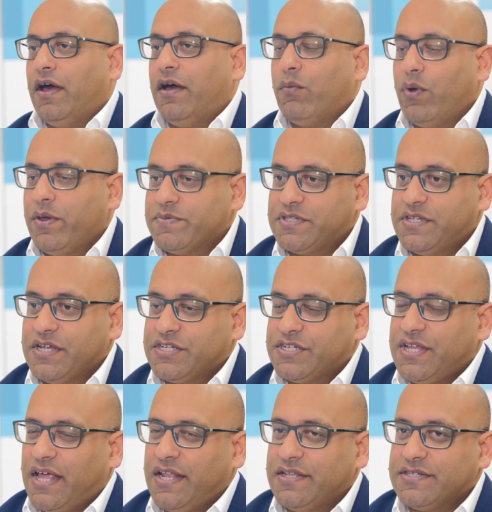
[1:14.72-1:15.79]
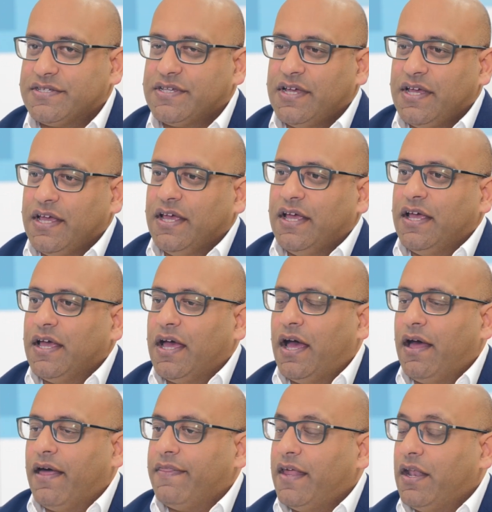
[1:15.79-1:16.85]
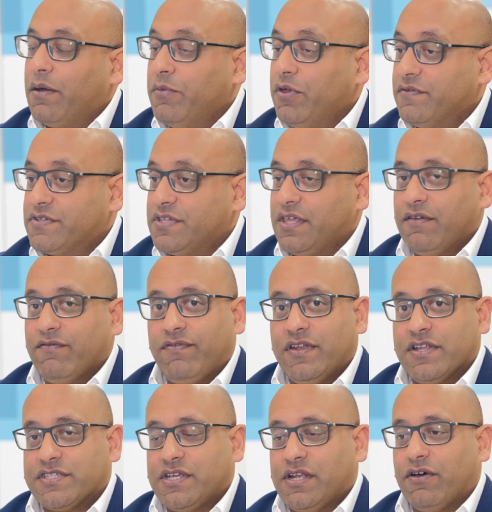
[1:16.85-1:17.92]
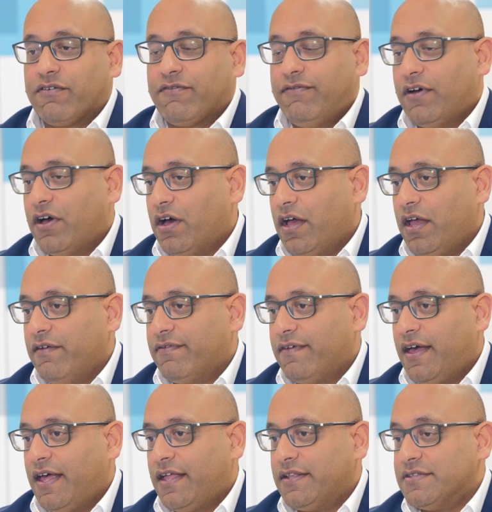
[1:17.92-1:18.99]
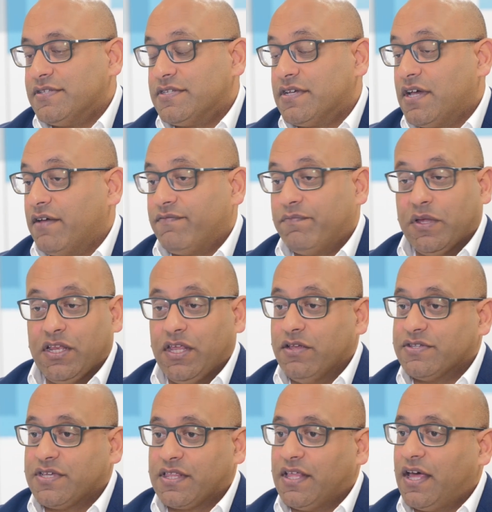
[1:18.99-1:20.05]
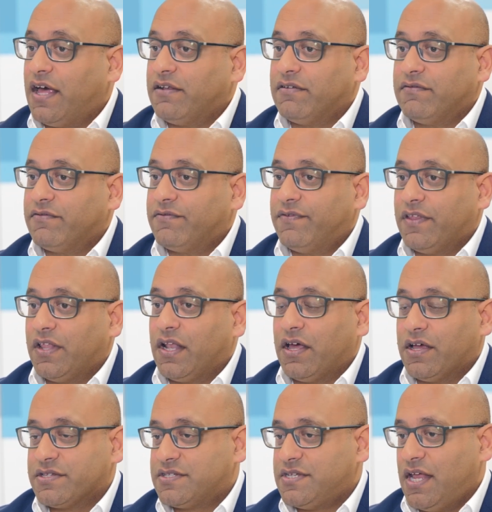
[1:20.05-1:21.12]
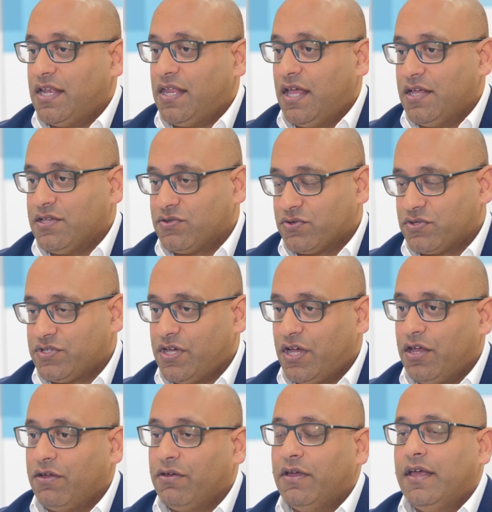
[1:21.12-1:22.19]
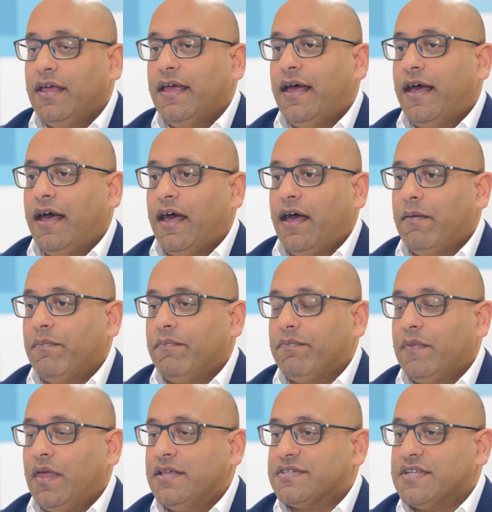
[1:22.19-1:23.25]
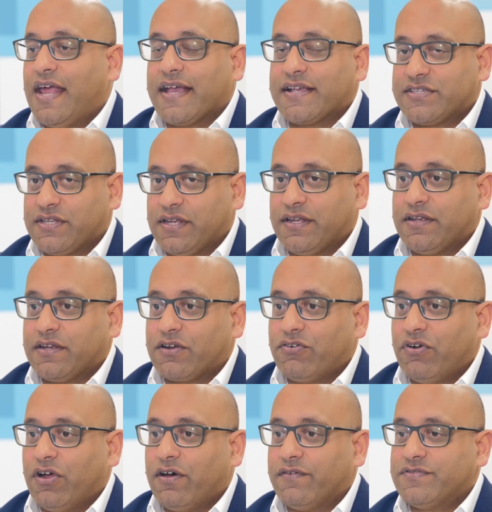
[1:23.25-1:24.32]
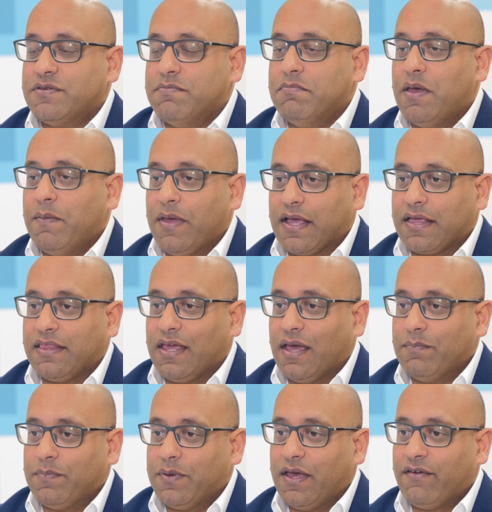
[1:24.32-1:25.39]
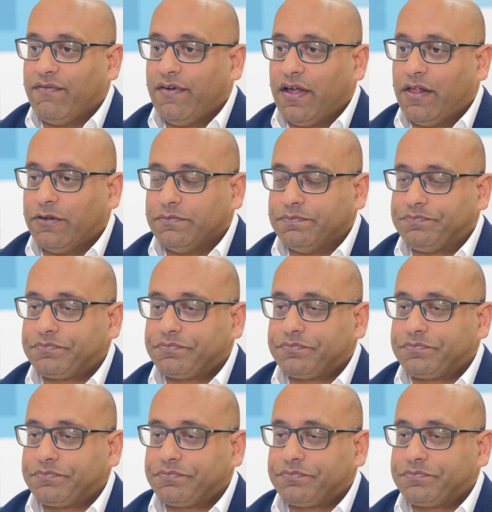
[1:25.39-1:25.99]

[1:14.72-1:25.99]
whip stitched ends. Then I moved to the Infinity Lock 5, and I've been using that for the last 10 years or so. It's an excellent graft to mimic the MPFL